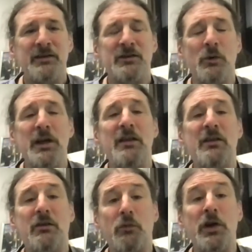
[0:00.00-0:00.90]
So we
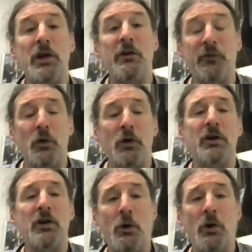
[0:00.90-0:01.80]
need three or four
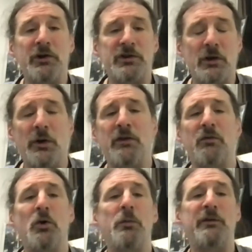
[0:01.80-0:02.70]
cohorts going
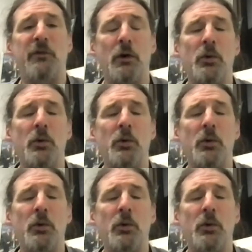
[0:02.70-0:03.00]
through before